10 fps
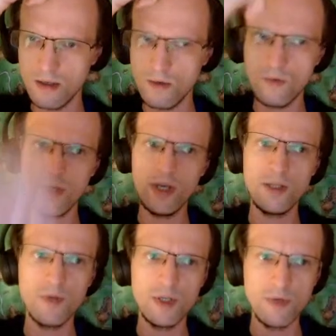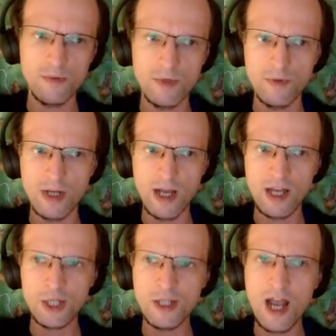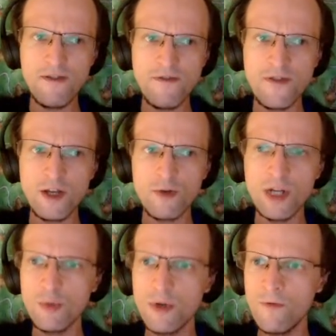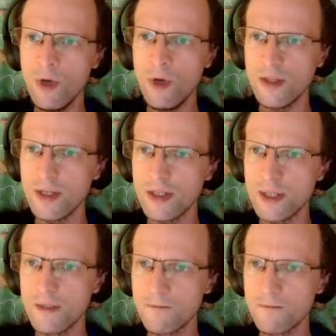Wait. Actually, I think Red would have won this.